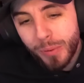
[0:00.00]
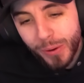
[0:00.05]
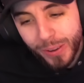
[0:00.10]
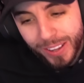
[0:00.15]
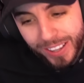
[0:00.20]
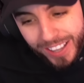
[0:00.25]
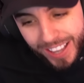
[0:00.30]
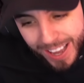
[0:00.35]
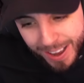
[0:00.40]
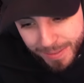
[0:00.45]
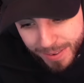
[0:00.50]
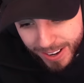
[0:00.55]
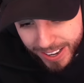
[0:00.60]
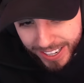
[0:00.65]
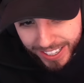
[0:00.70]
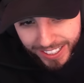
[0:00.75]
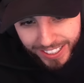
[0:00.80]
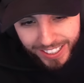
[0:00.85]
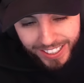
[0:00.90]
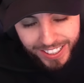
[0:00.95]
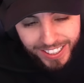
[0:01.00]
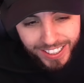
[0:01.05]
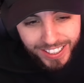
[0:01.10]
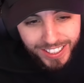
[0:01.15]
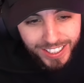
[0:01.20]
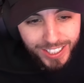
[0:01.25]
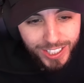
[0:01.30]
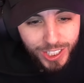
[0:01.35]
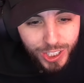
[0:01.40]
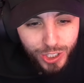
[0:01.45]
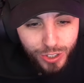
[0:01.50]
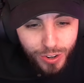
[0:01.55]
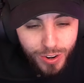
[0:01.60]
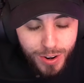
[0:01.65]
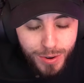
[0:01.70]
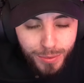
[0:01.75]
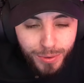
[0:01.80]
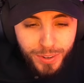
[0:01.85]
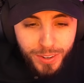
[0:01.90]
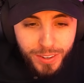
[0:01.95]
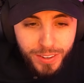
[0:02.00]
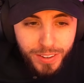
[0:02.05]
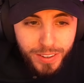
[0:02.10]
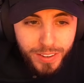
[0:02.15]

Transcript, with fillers: but yeah, man. The great